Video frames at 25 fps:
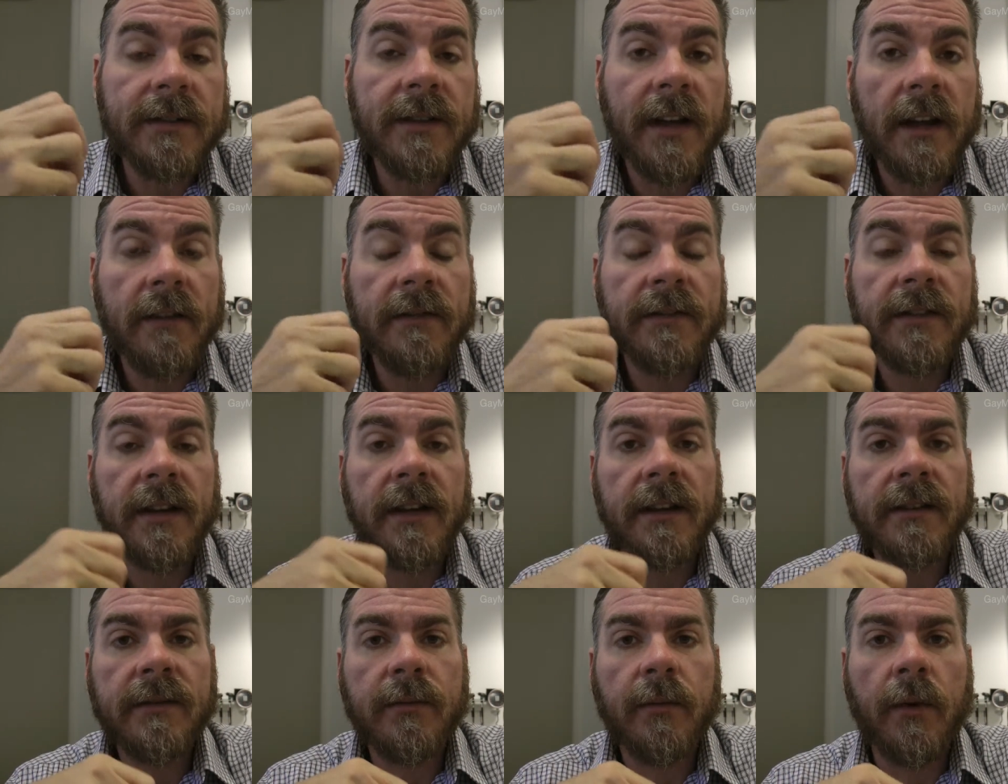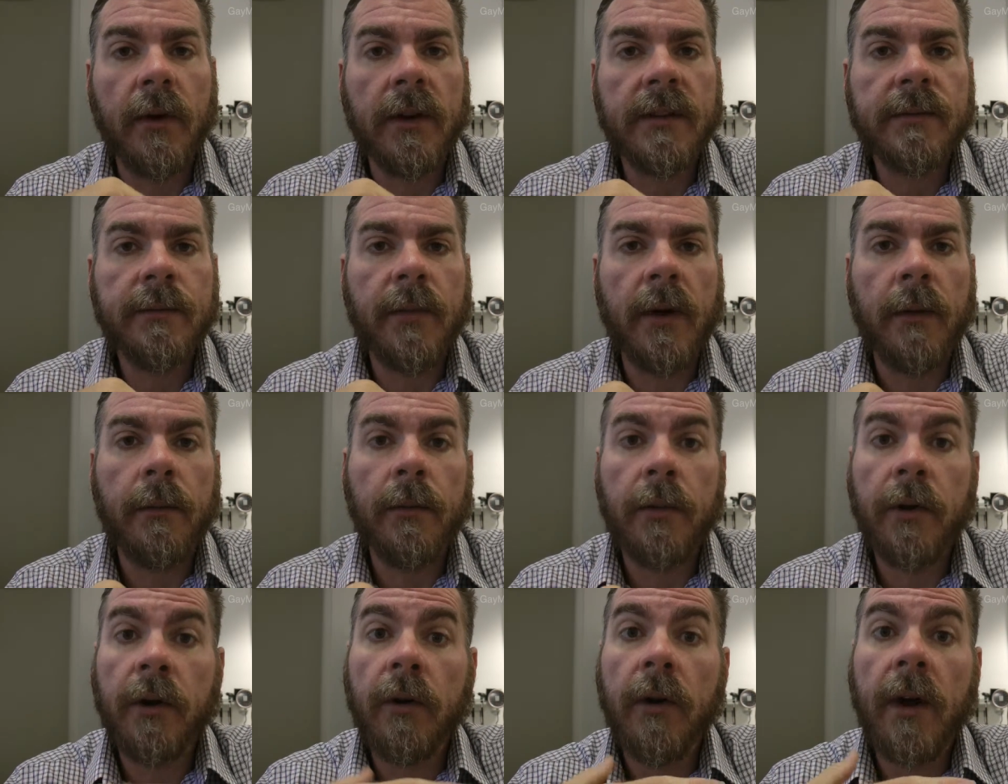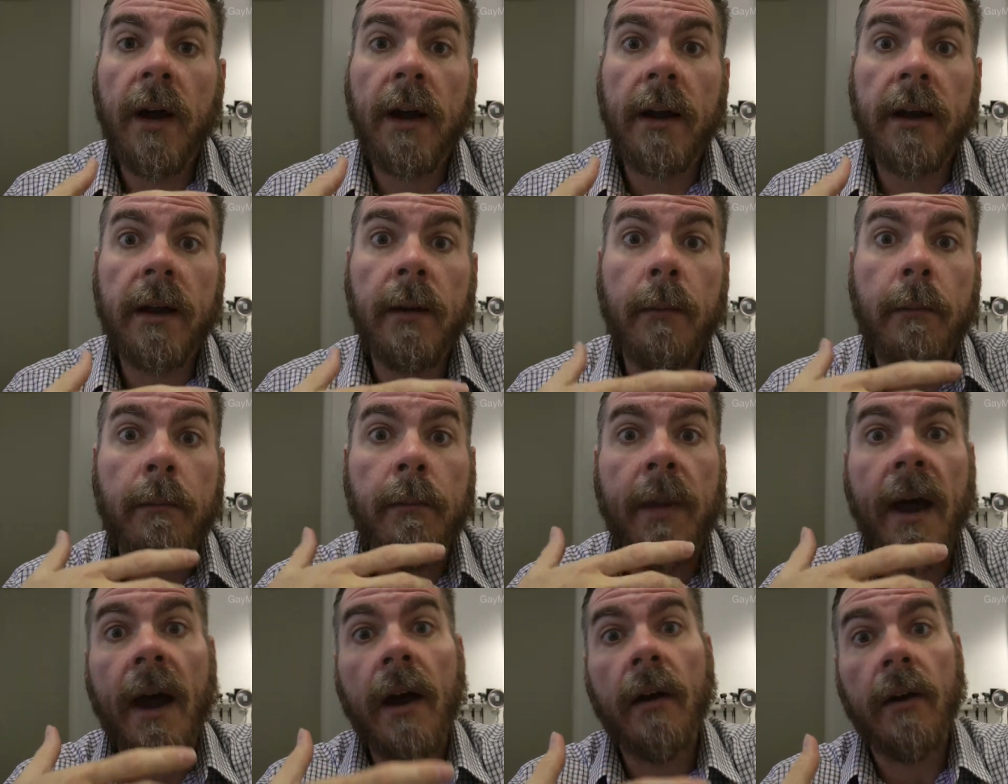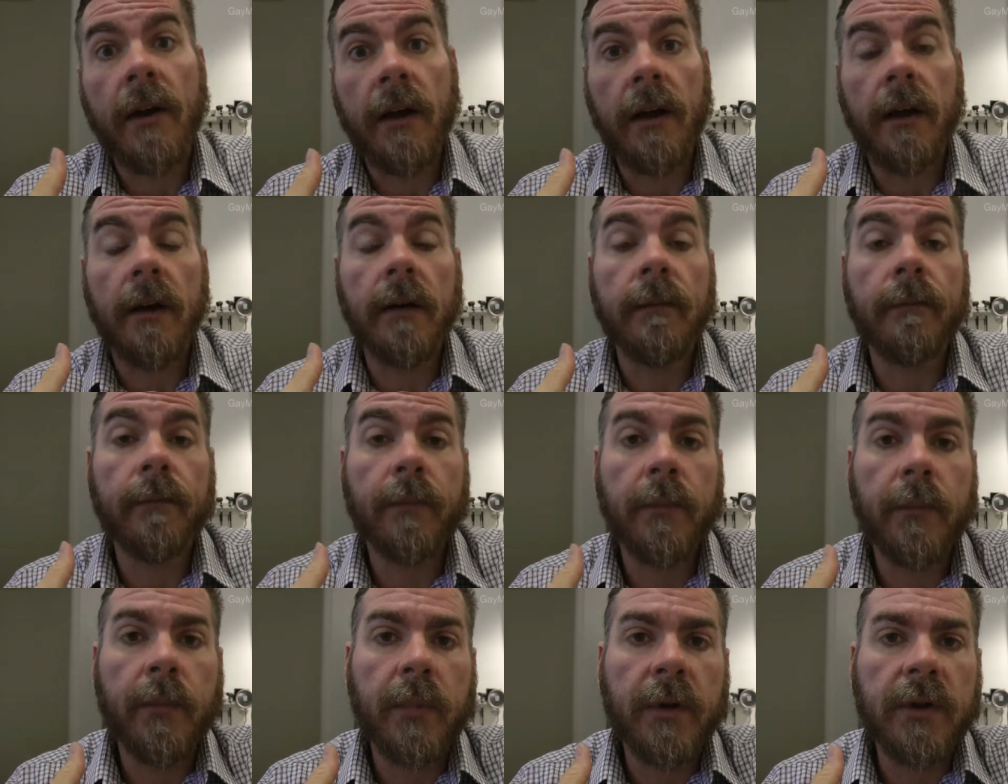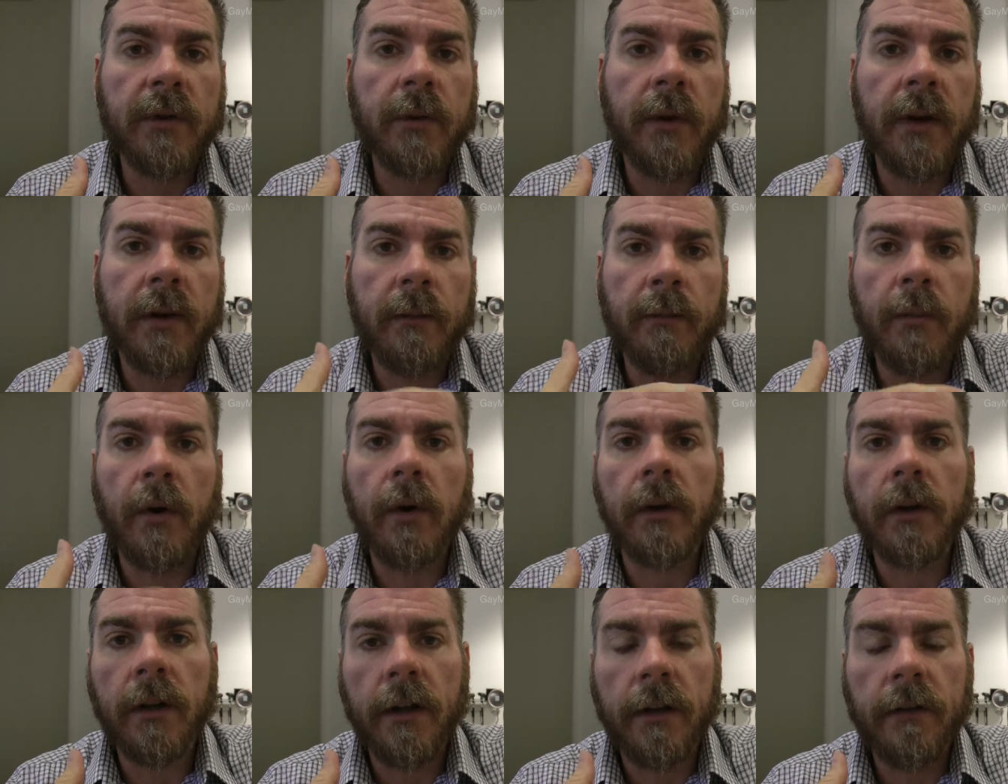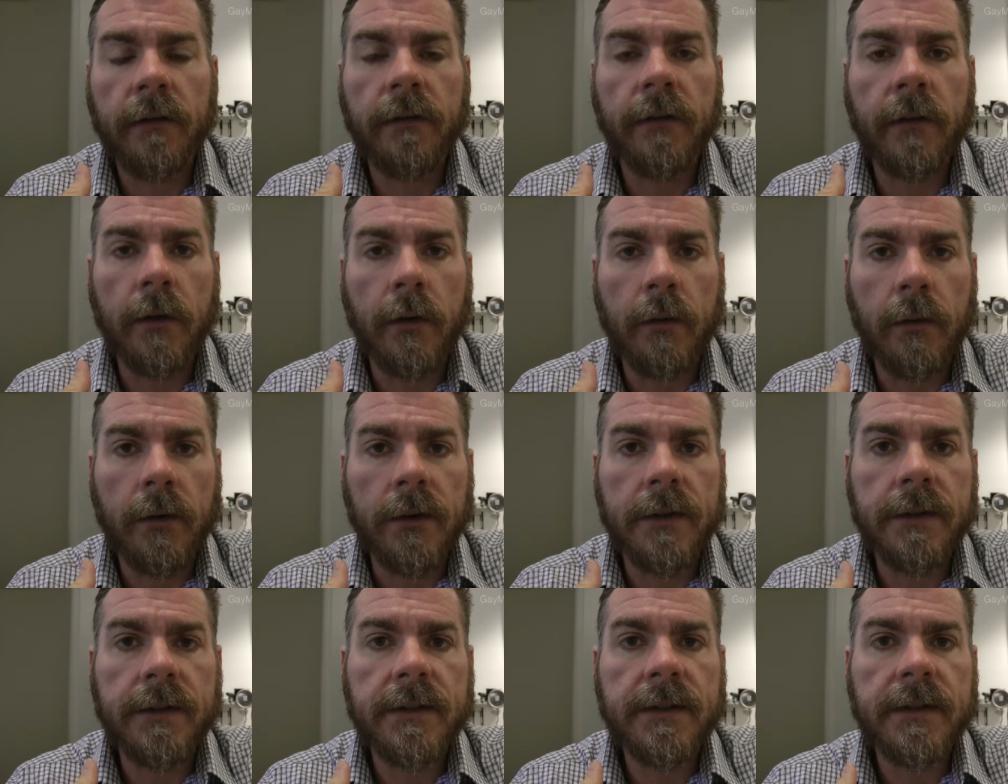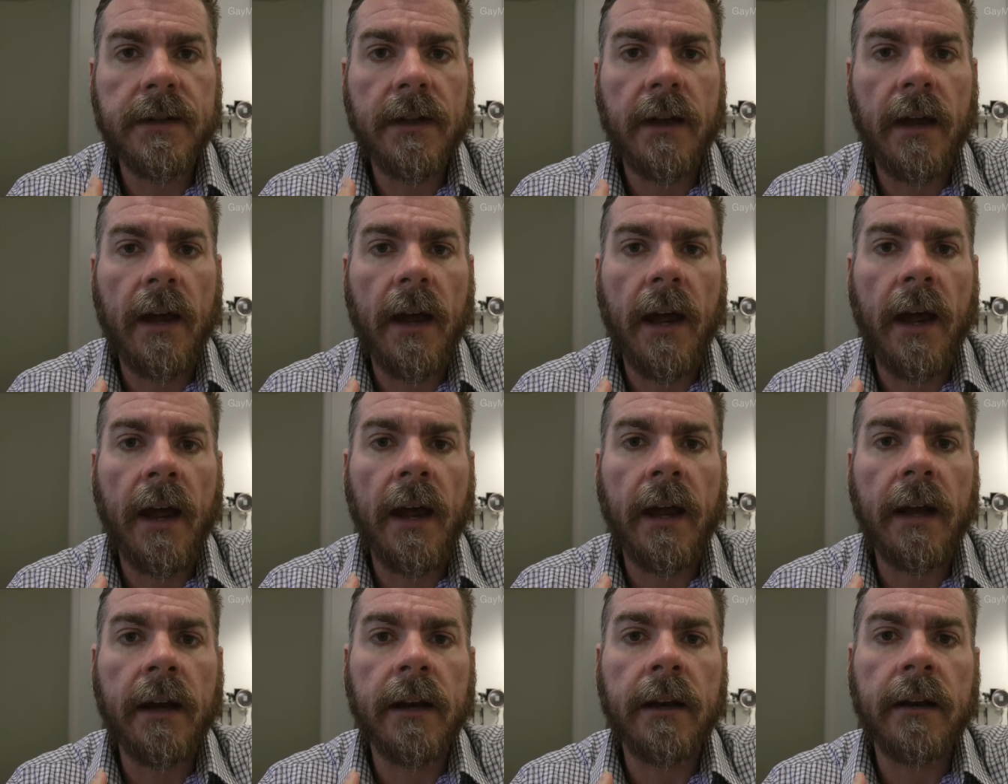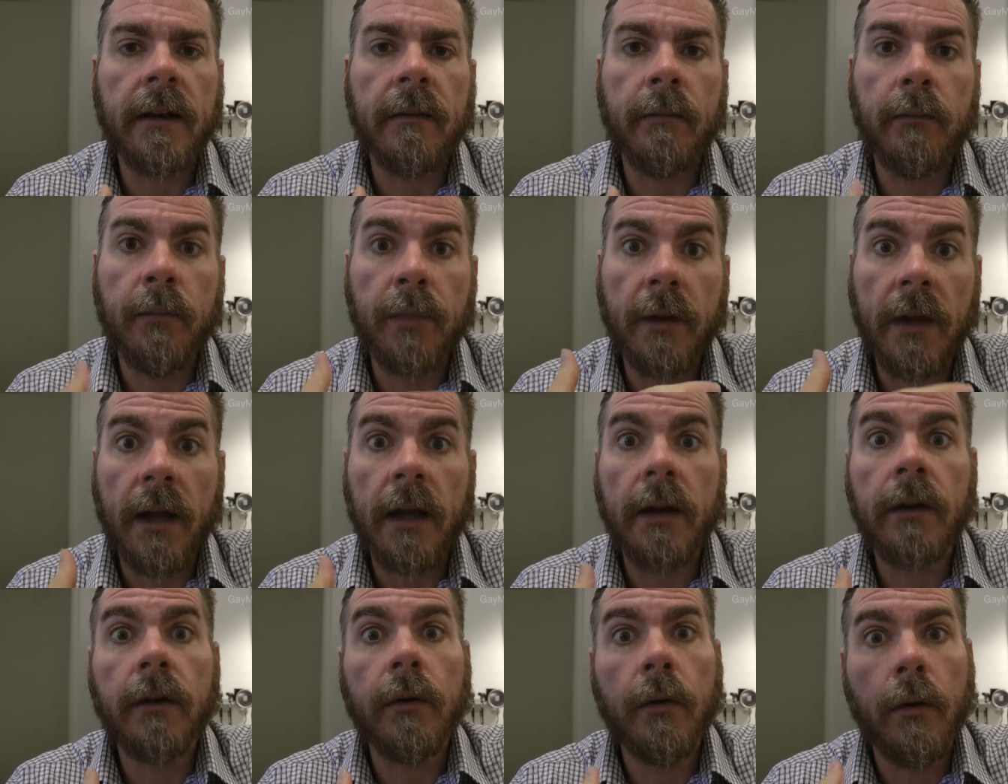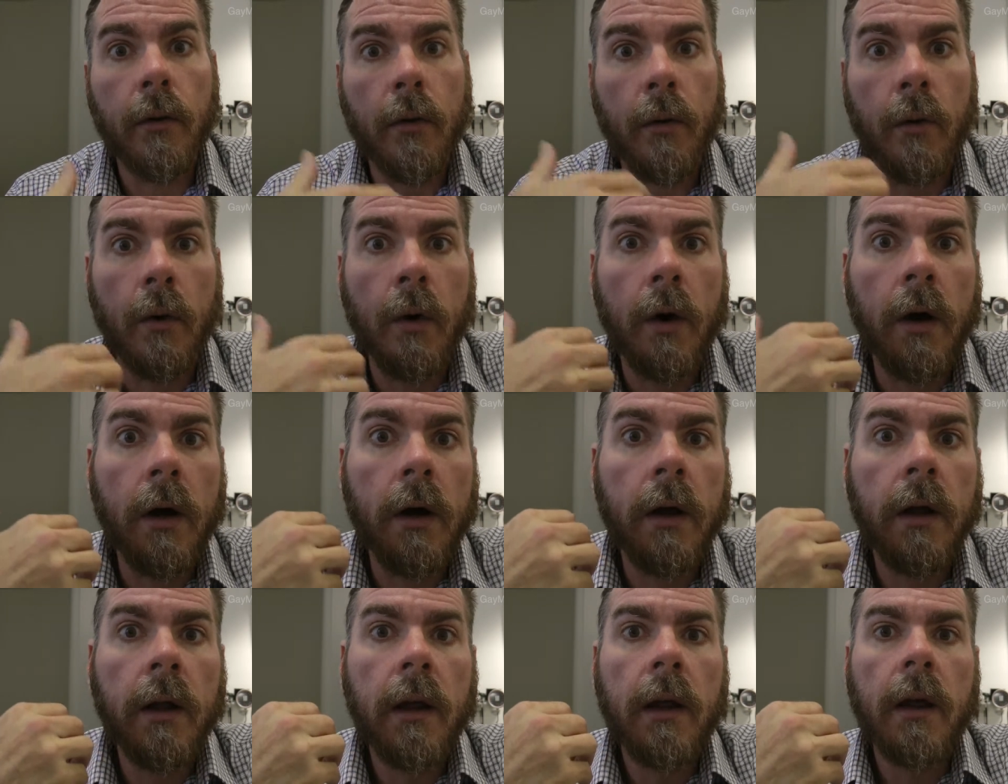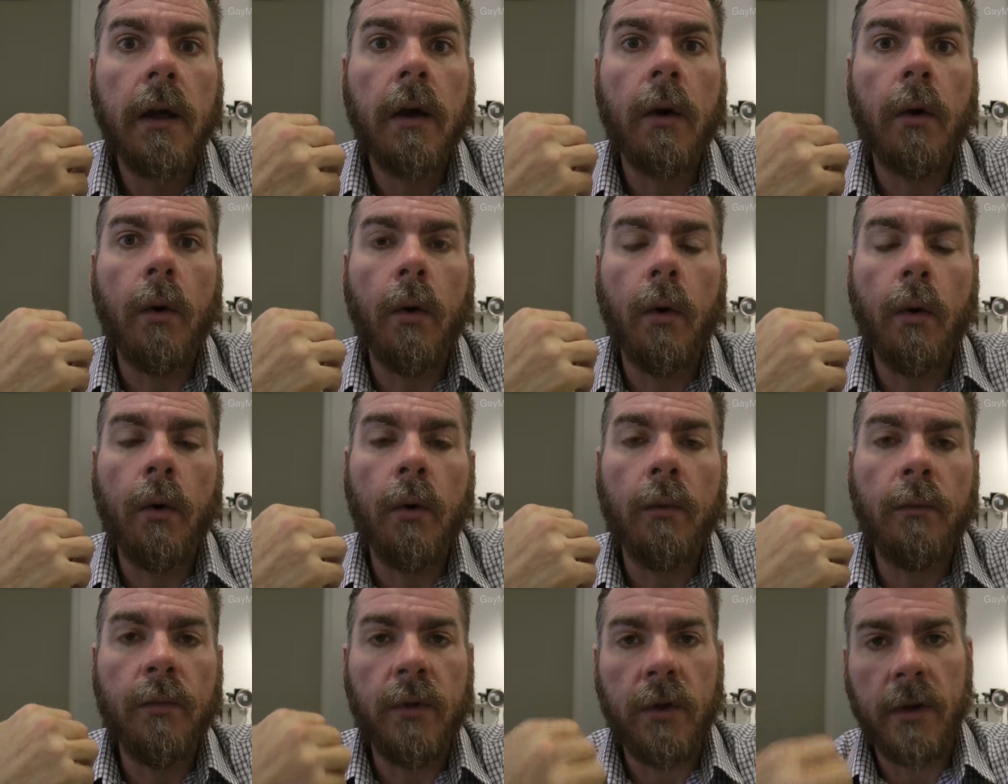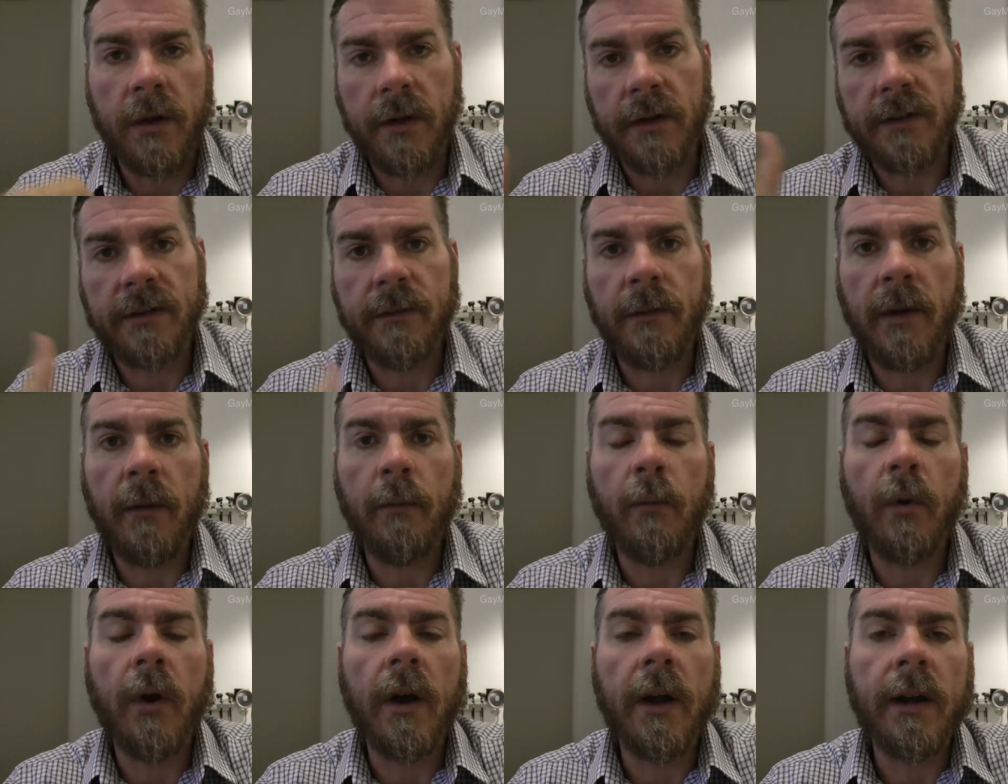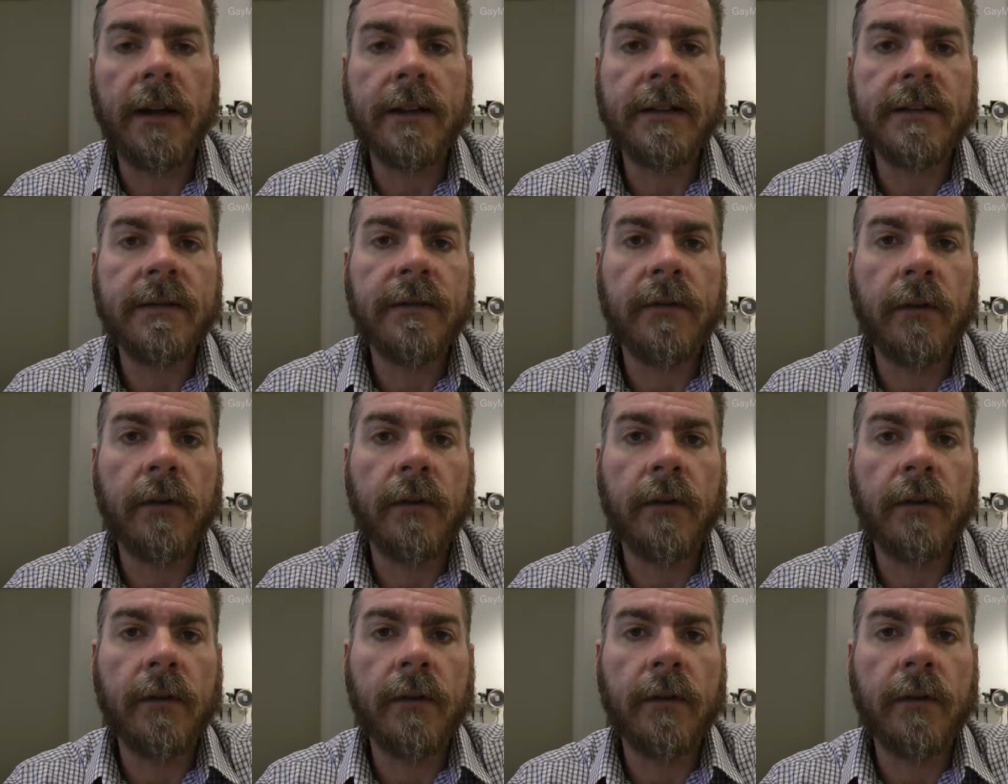Safe sex works by creating a barrier between bodily fluids and blood or or mucous membranes.